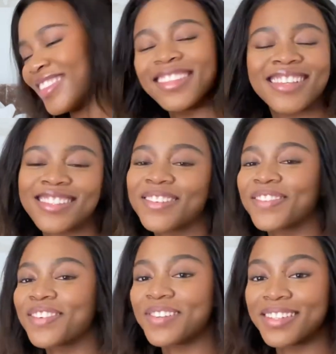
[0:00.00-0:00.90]
That's
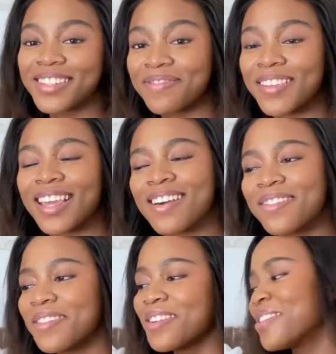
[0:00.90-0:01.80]
what cringes me out.
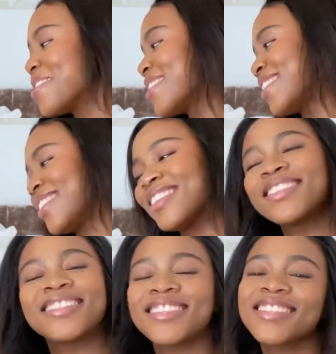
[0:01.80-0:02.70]

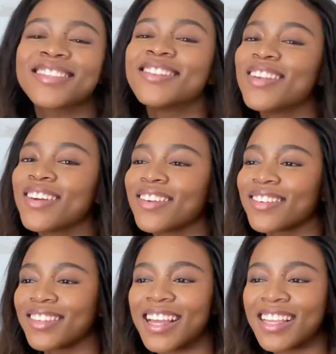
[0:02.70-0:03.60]
Just
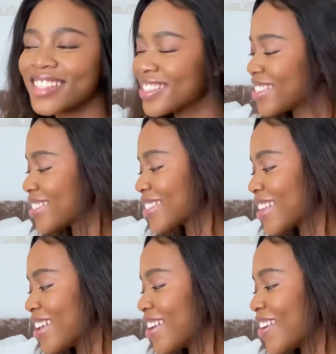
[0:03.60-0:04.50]
no.
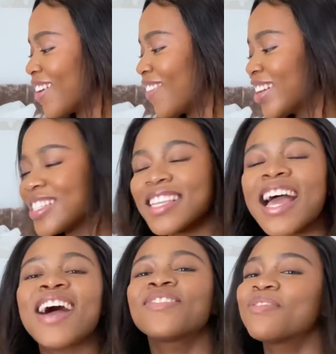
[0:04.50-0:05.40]
Why does it
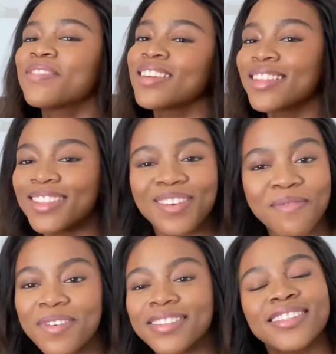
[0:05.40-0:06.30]
have to be the white
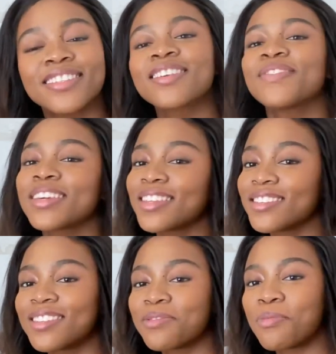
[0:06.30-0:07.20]
person going
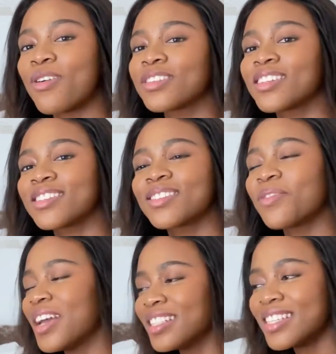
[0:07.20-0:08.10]
into the projects?
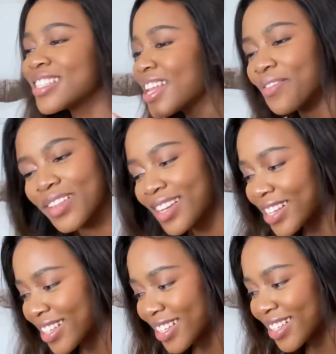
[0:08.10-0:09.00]
Why is it never
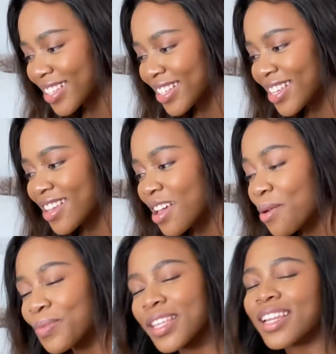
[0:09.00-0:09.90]

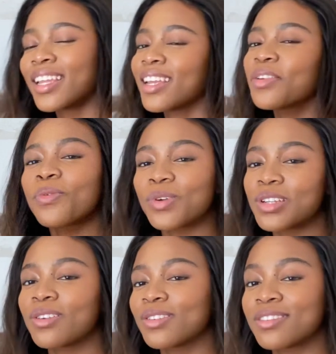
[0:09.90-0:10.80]
But then again, I don't watch a
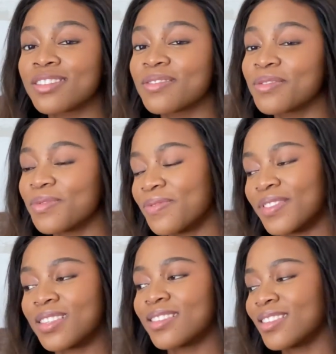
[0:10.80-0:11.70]
lot of those
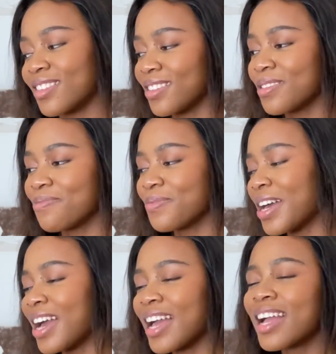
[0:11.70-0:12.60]
movies, but
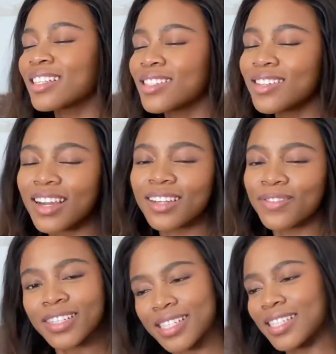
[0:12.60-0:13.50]
I do kind of
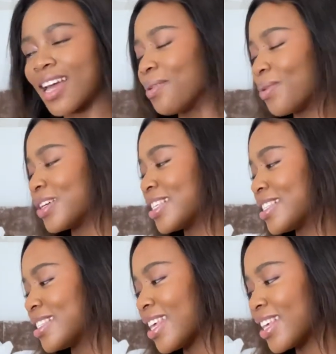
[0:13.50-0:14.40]
understand what he's
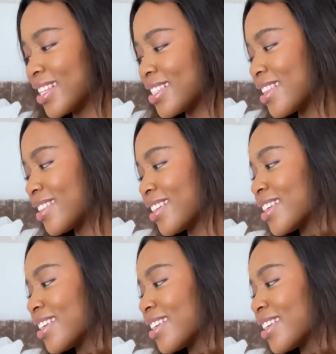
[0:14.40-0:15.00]
saying. It's just